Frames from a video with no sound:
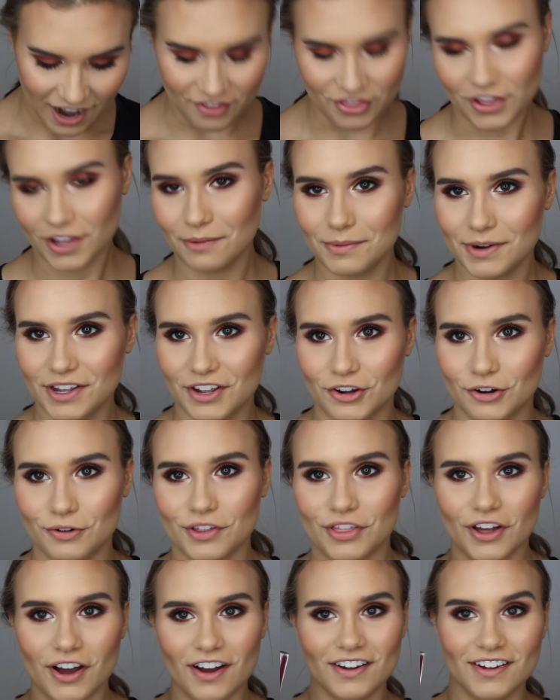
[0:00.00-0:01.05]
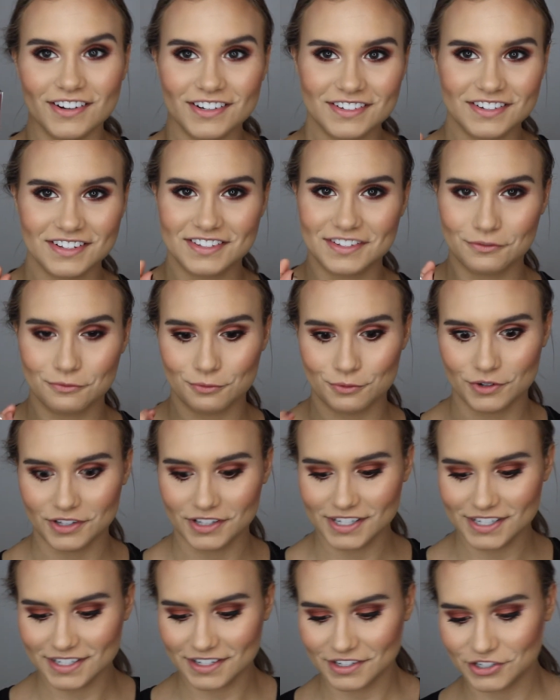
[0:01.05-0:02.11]
I think I'm going to go with Hutch. It's a
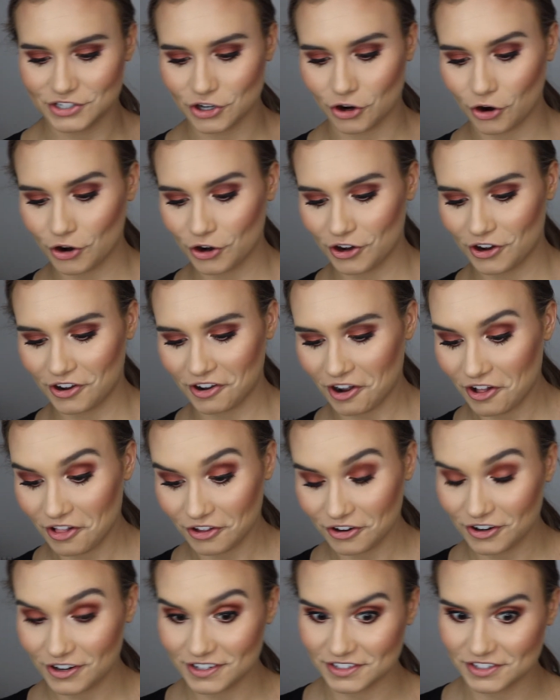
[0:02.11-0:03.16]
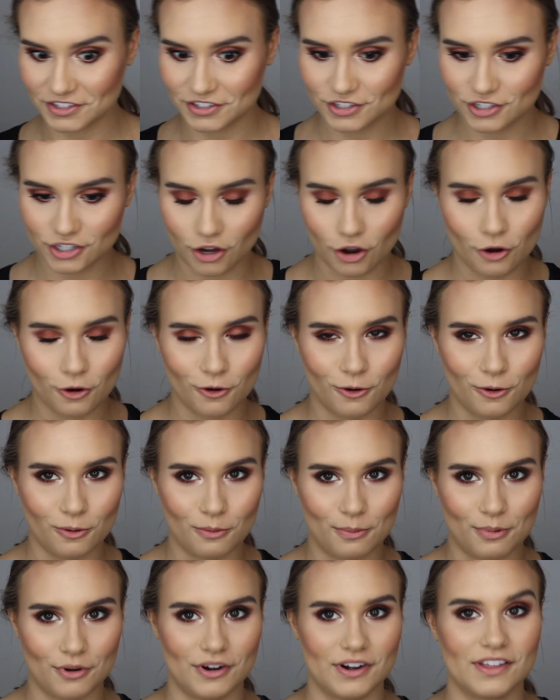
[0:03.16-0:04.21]
really dark color. It's
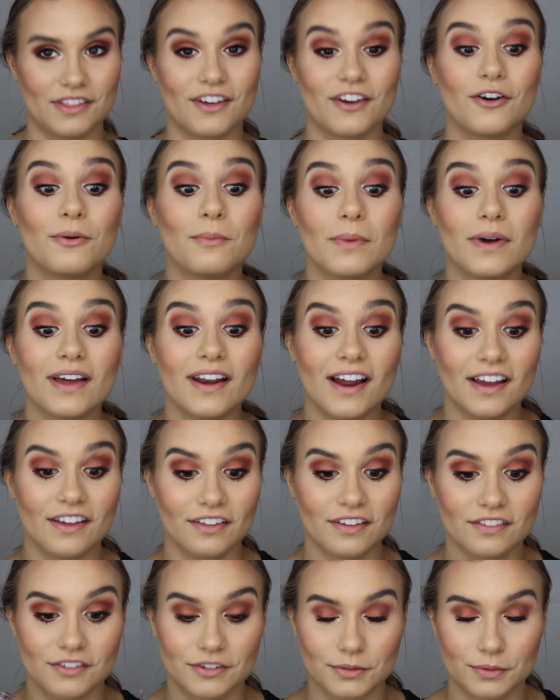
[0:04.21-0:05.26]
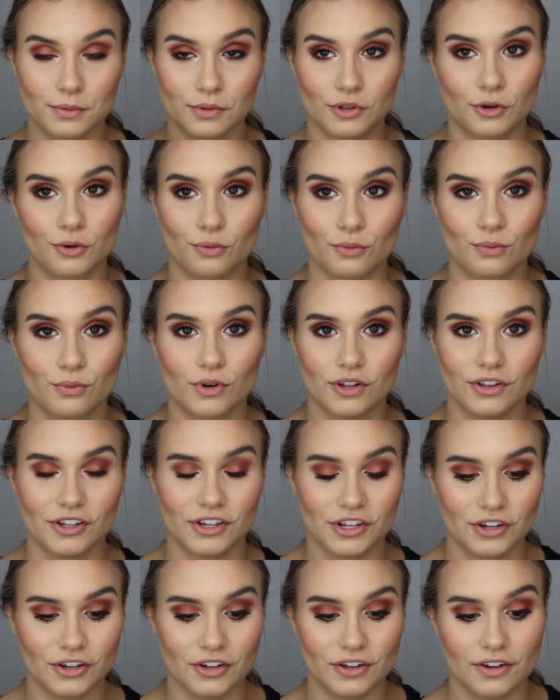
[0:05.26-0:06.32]
so pretty though, but I think this will look really
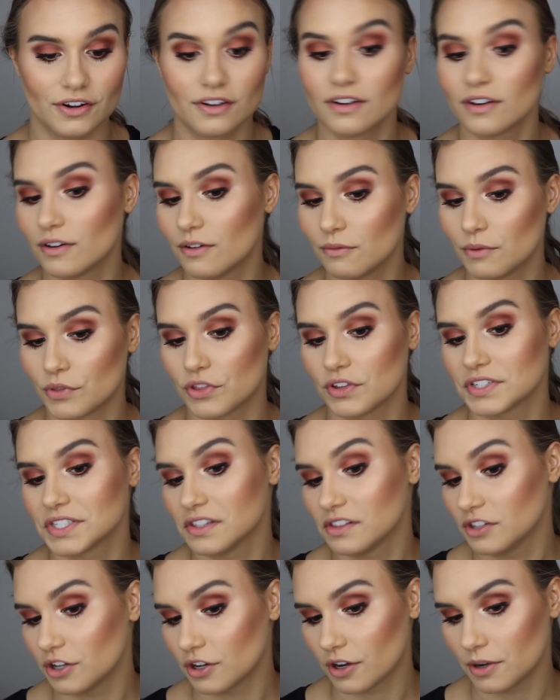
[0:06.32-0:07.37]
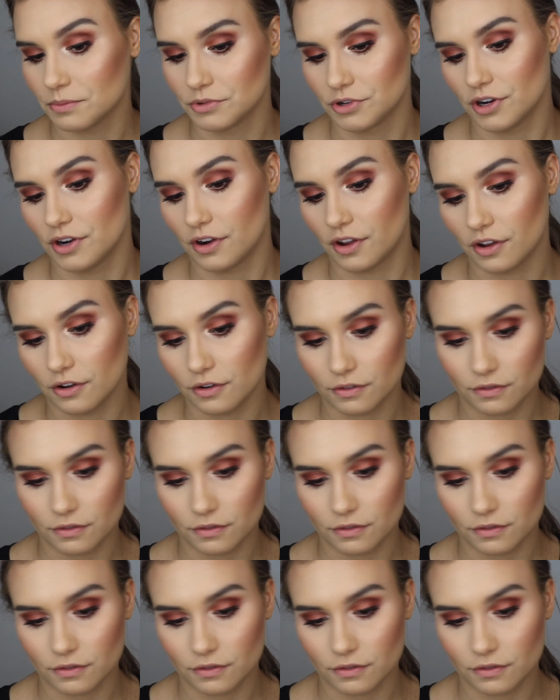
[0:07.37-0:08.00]
good with this look I'm trying to go